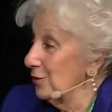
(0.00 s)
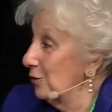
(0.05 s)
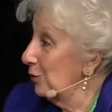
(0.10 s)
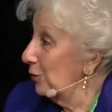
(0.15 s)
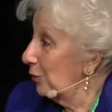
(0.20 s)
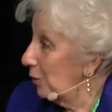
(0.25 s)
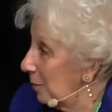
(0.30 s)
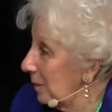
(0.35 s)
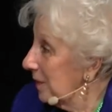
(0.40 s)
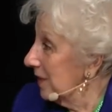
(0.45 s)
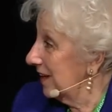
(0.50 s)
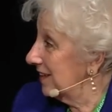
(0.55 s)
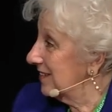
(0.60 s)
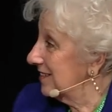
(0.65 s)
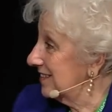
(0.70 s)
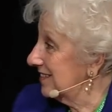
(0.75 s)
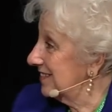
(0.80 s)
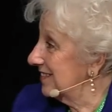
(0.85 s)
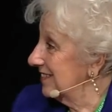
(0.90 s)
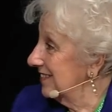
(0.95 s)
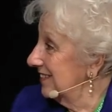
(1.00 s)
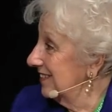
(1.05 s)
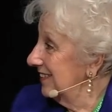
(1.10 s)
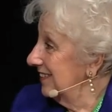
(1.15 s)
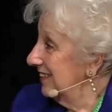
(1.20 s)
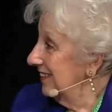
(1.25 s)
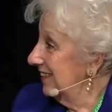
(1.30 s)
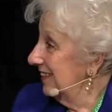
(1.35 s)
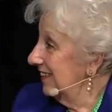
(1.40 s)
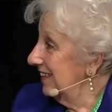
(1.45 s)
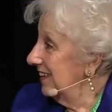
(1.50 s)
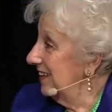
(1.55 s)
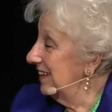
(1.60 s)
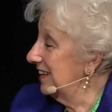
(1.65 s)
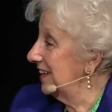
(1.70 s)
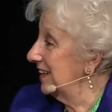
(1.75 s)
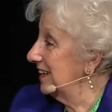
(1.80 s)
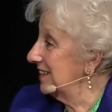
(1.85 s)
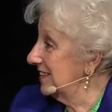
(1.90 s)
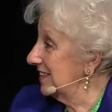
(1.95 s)
and teach them, because they are young
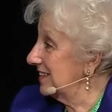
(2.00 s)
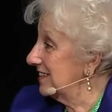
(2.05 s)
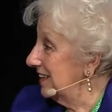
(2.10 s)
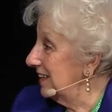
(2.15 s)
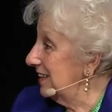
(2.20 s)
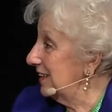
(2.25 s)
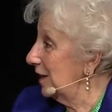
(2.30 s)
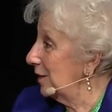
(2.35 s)
people.